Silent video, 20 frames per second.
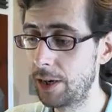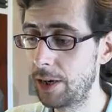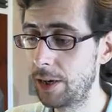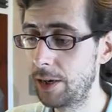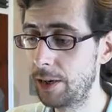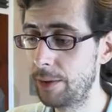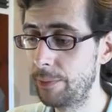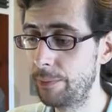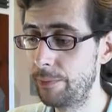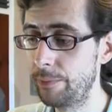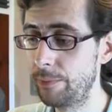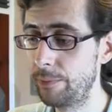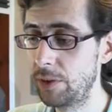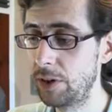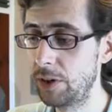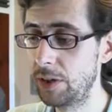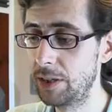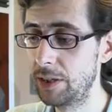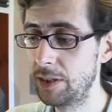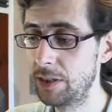
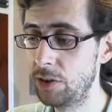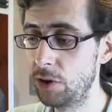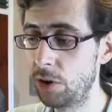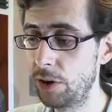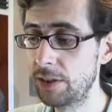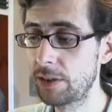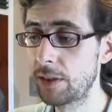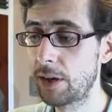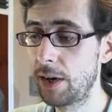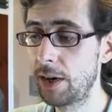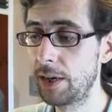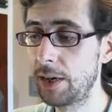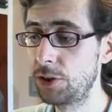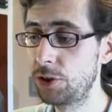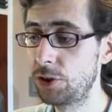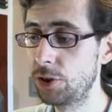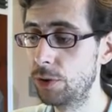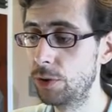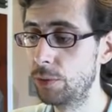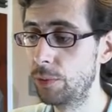Um, not entirely
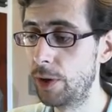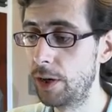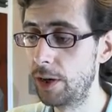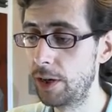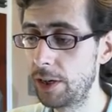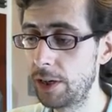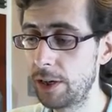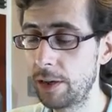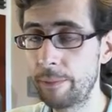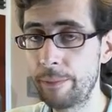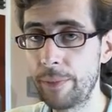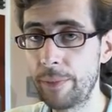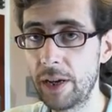sure why,